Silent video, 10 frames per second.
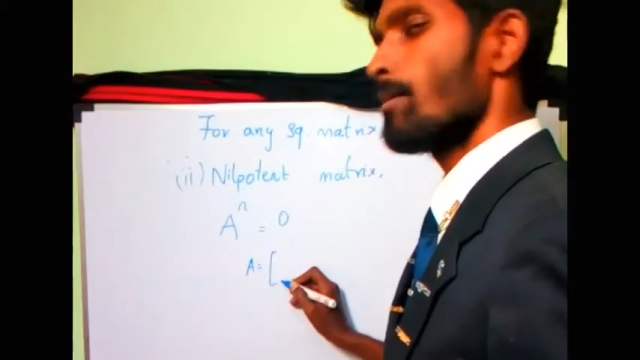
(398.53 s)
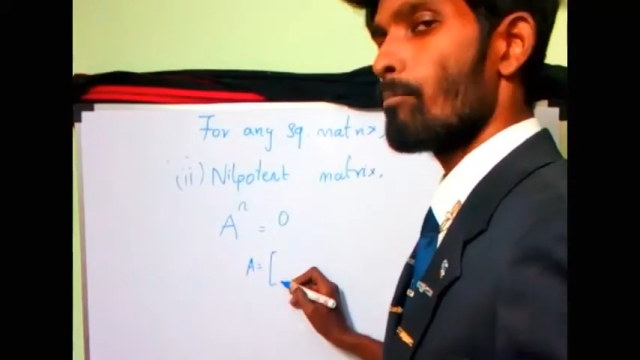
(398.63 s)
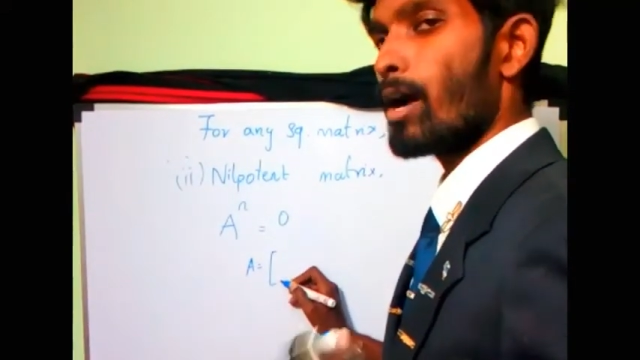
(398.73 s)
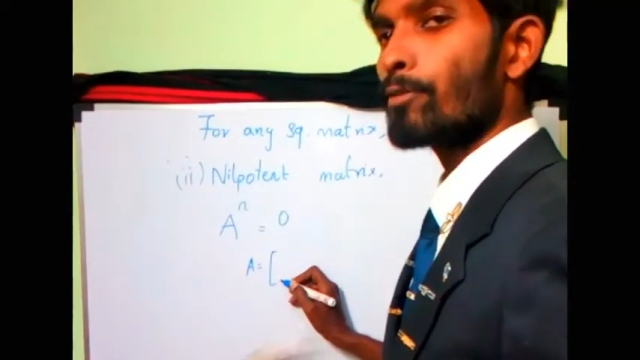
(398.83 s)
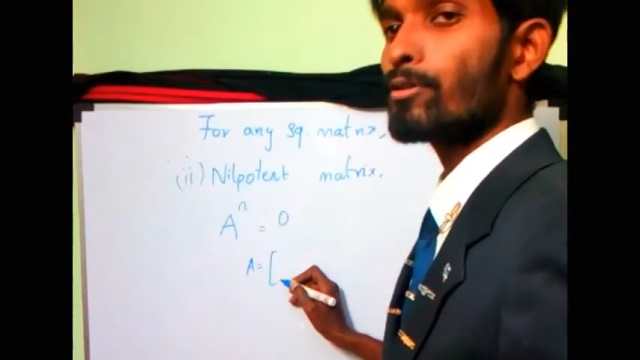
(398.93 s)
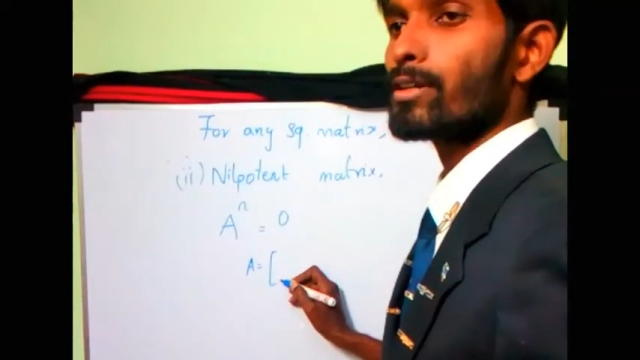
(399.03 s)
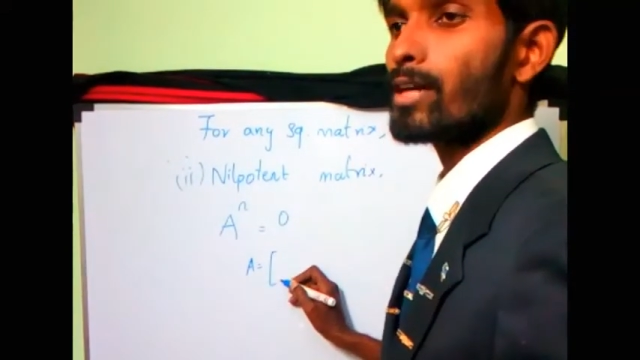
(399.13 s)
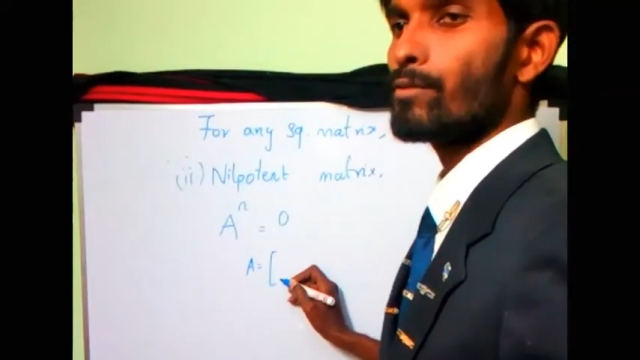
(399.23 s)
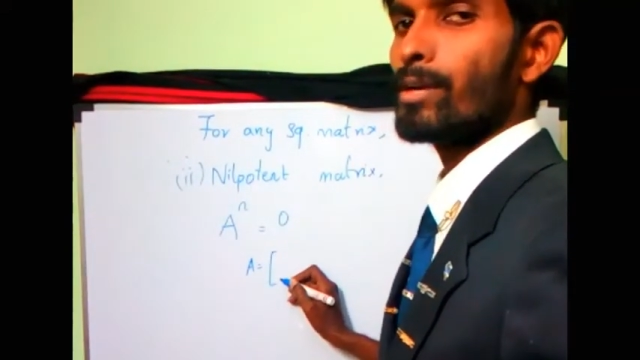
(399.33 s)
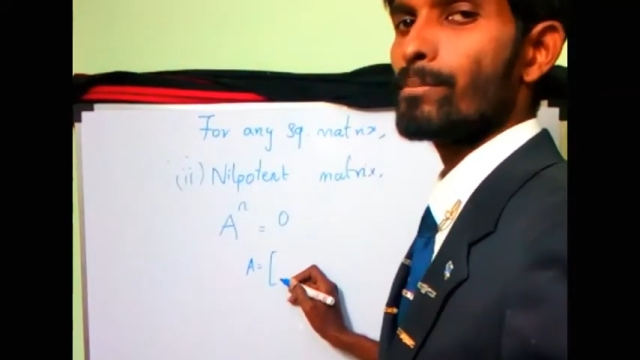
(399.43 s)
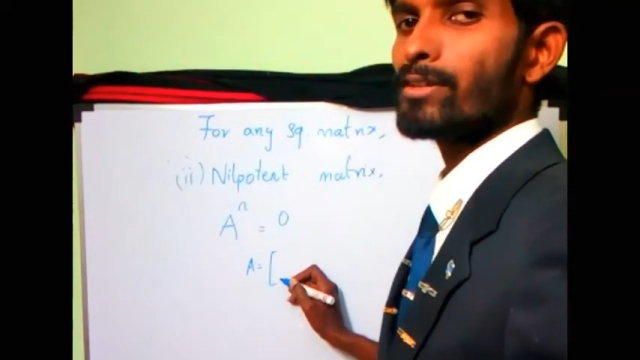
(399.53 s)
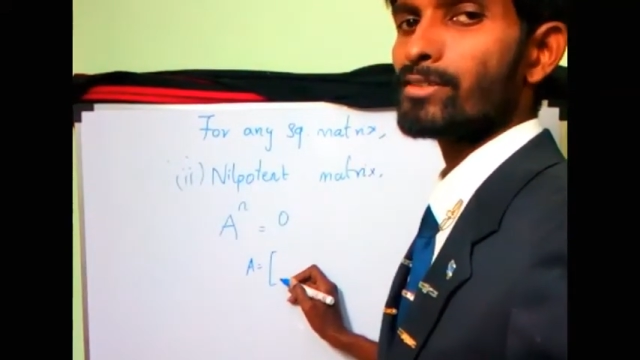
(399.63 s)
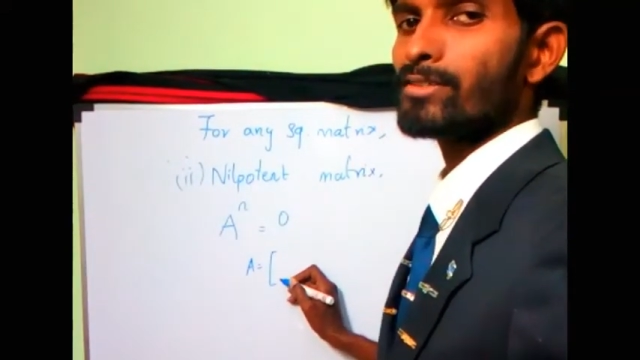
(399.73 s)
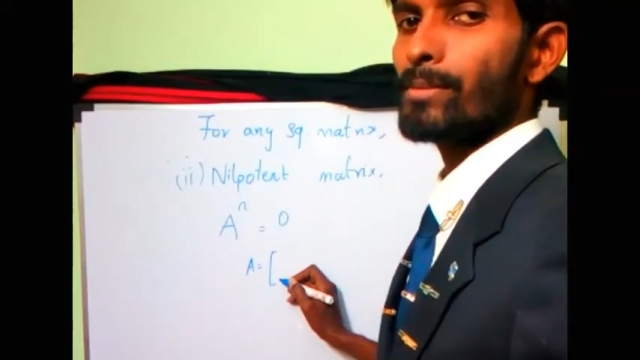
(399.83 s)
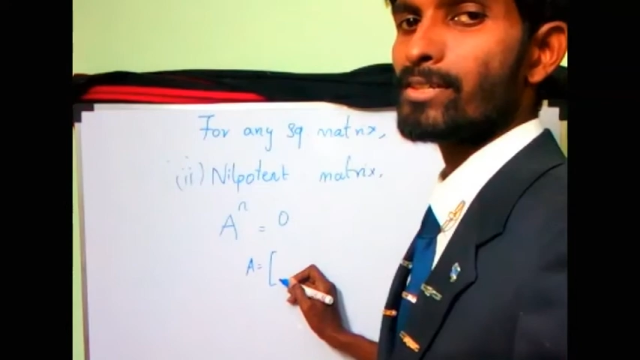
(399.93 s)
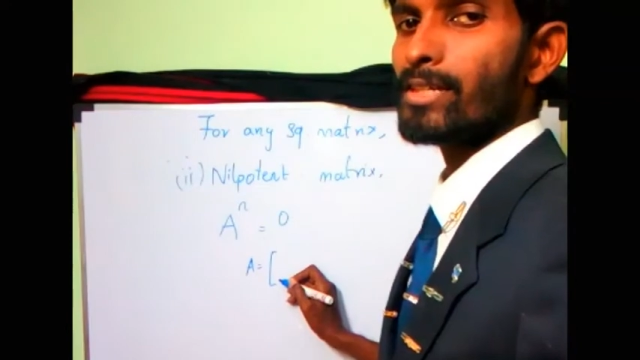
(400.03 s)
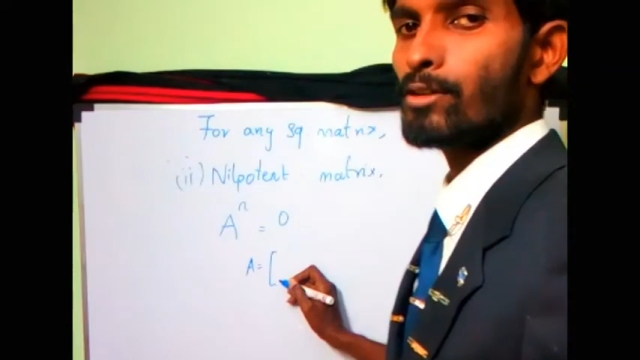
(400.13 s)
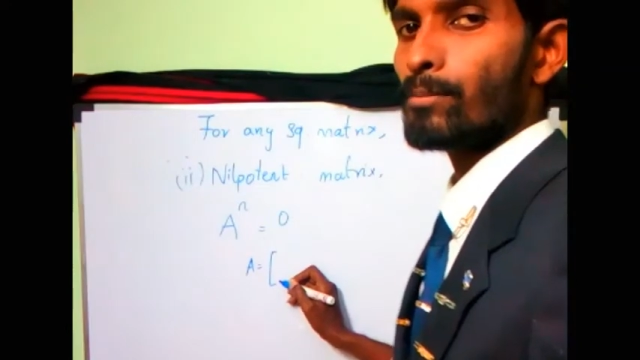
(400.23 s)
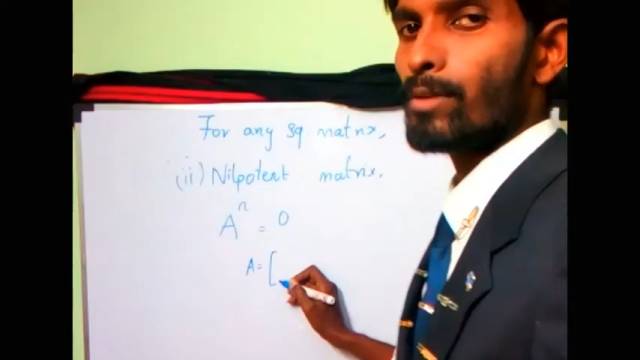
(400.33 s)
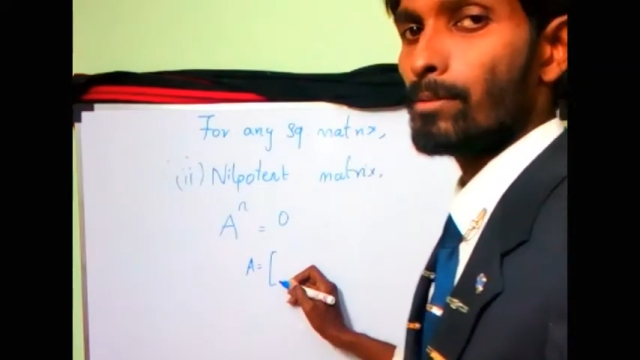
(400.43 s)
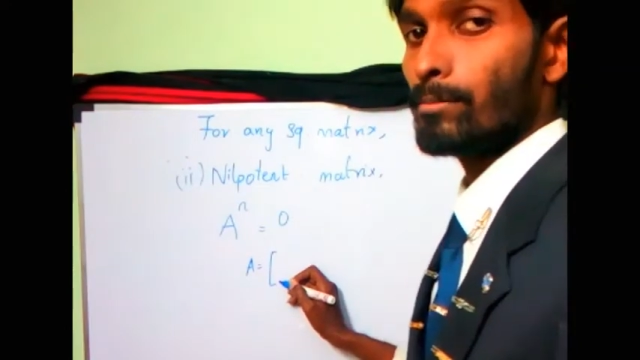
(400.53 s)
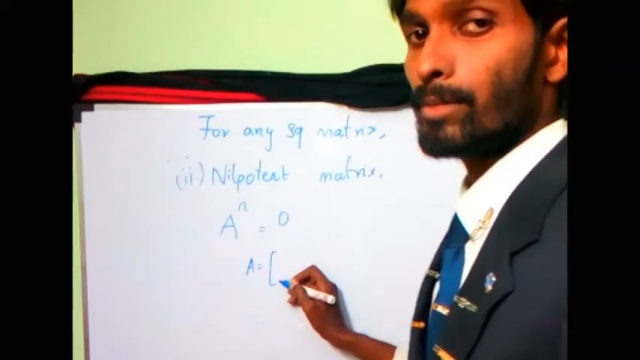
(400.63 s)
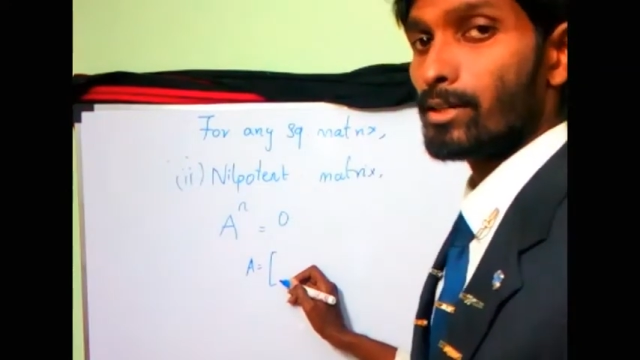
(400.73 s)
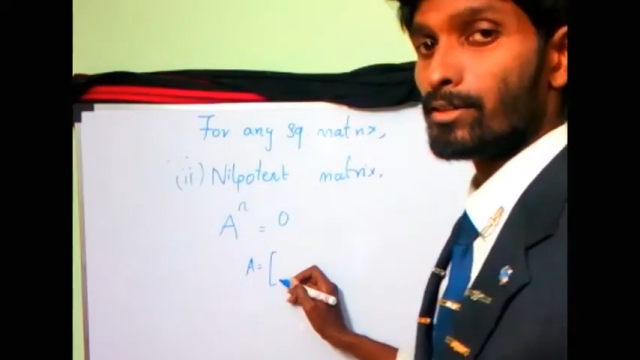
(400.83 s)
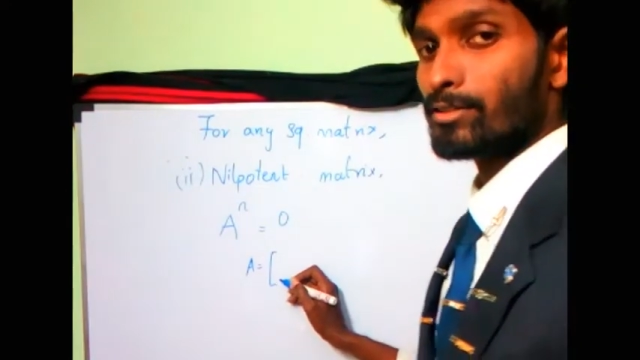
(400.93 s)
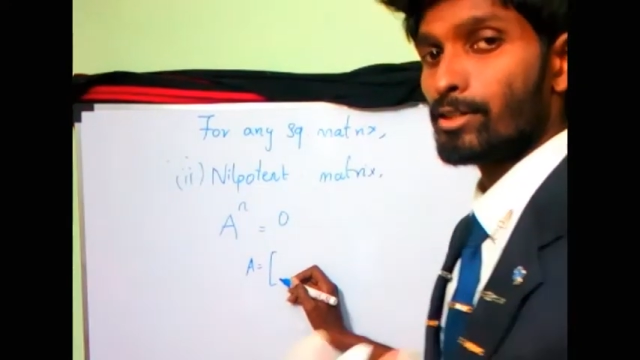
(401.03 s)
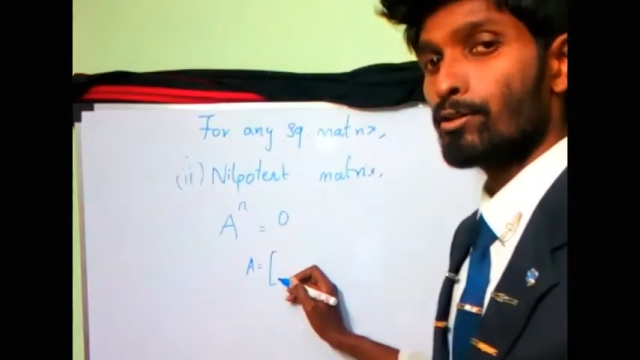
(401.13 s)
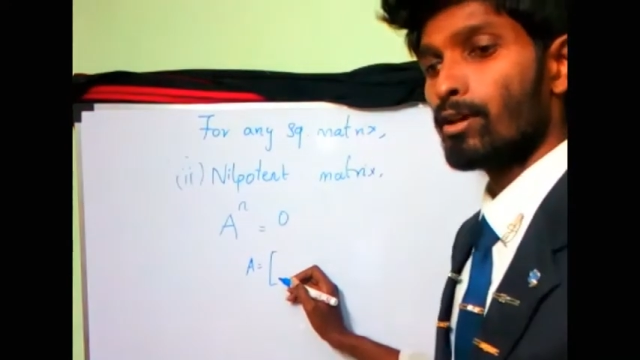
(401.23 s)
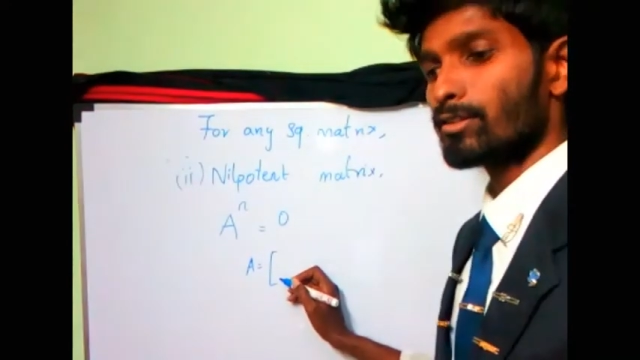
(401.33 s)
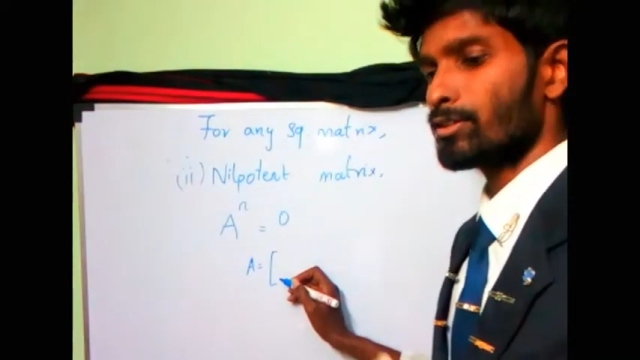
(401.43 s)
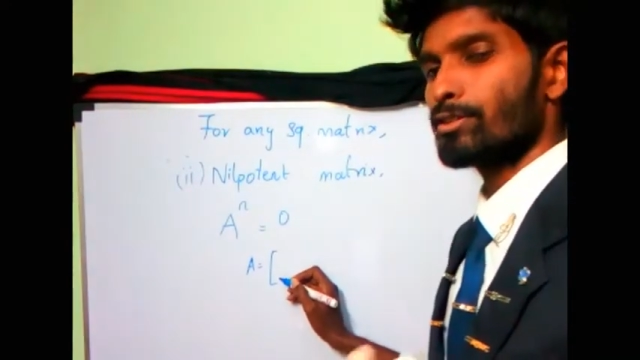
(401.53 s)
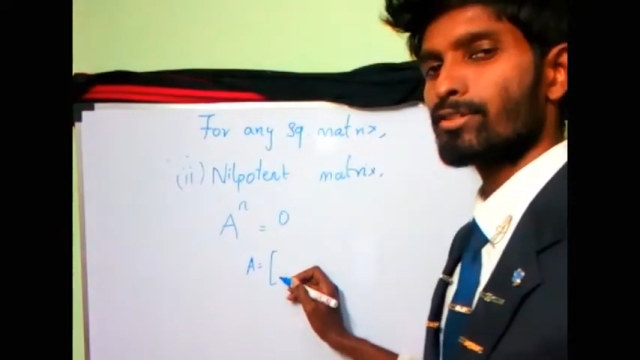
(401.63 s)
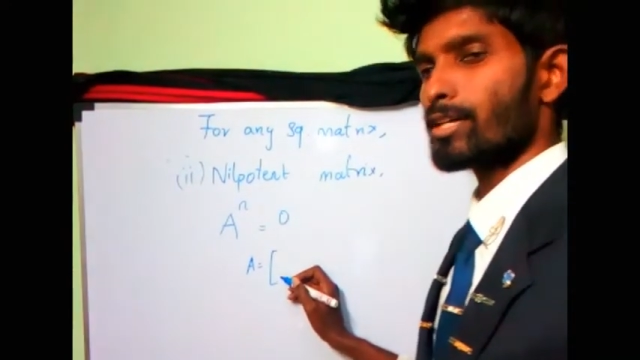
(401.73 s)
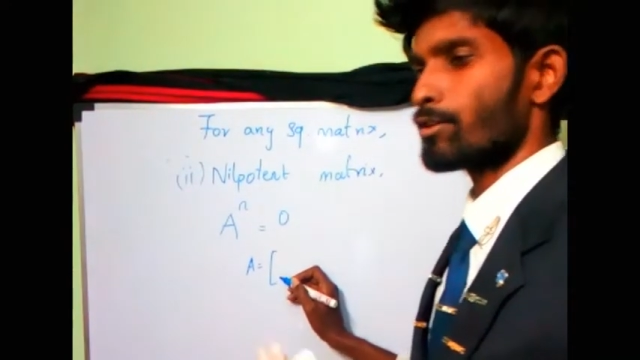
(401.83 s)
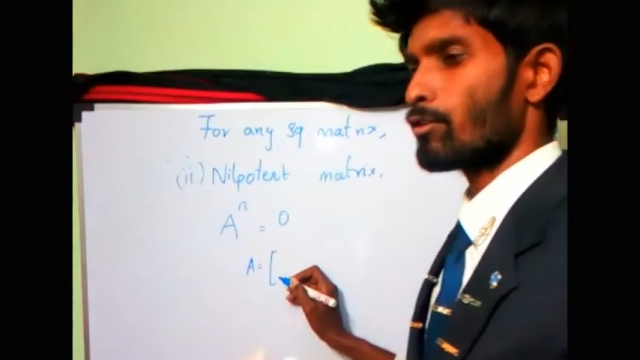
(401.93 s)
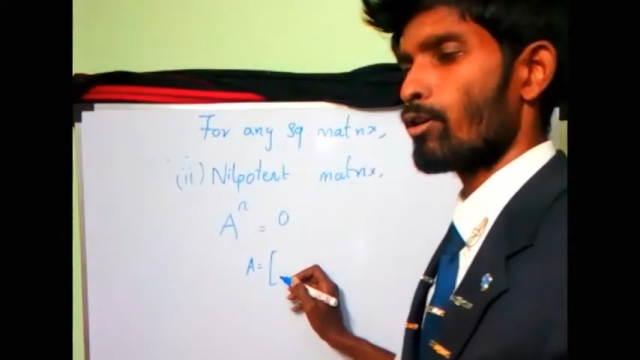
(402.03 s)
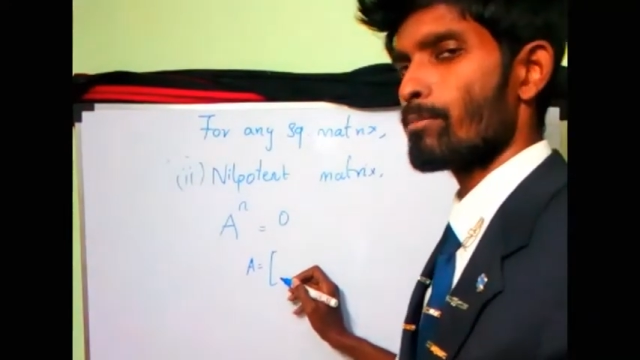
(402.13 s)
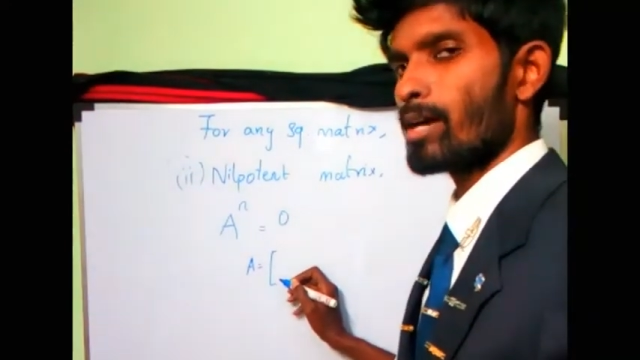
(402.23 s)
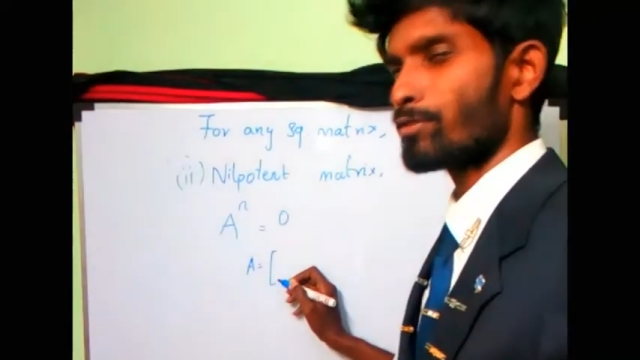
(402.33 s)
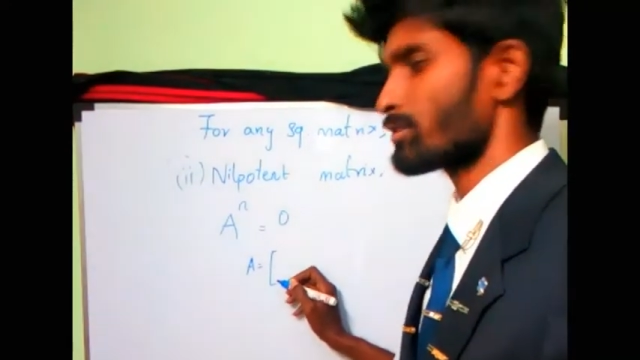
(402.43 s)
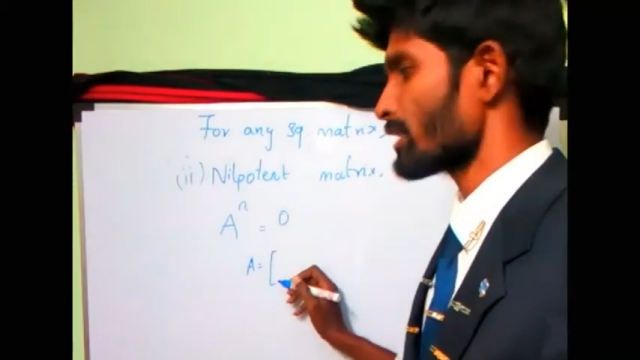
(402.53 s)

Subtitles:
my own convenient matrix, I may take no problem, because you take your own matrix.